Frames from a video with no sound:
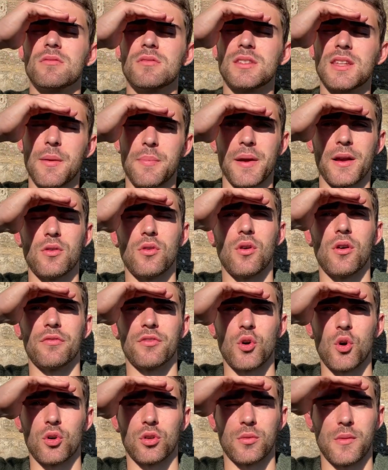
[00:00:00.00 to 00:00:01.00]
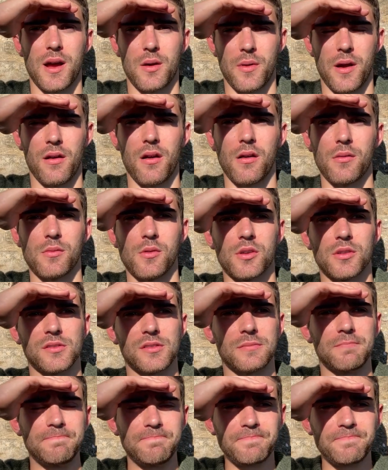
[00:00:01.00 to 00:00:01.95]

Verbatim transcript: typical of Cordoba where I was.